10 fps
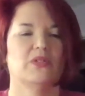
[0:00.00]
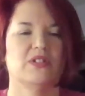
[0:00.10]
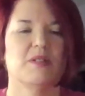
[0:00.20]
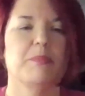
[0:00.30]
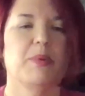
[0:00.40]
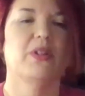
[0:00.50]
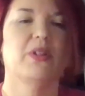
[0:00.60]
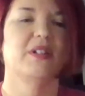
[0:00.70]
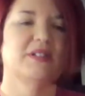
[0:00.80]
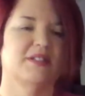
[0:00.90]
simple
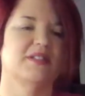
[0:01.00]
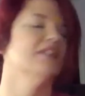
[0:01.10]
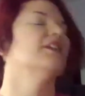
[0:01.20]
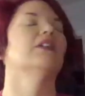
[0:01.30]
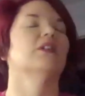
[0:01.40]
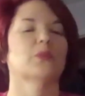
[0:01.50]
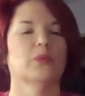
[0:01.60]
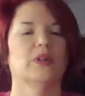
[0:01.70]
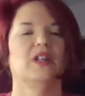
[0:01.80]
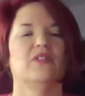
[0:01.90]
is still
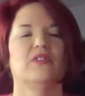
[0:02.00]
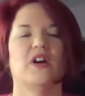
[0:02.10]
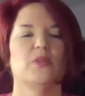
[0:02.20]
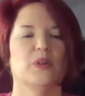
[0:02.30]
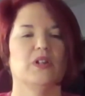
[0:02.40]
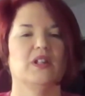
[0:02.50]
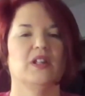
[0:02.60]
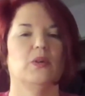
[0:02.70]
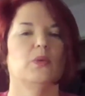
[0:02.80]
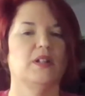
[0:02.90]
really fun, really
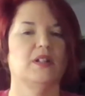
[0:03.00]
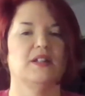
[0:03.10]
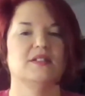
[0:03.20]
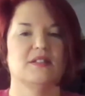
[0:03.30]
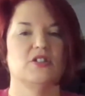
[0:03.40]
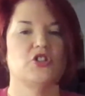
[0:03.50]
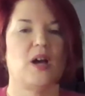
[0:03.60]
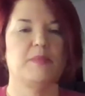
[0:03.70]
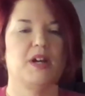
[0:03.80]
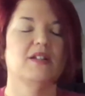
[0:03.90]
cute, and gets the
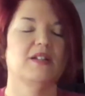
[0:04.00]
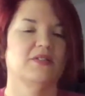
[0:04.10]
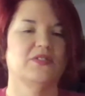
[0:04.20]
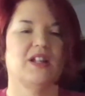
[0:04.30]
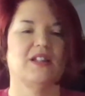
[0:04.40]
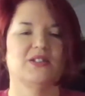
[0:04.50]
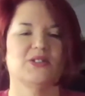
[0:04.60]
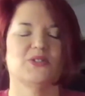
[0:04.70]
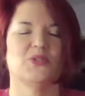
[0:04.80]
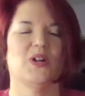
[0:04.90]
job done of telling
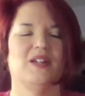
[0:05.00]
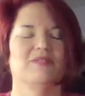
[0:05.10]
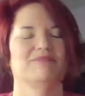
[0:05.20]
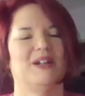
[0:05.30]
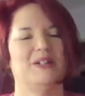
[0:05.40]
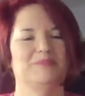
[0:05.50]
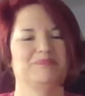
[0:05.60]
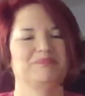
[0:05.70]
the story, right?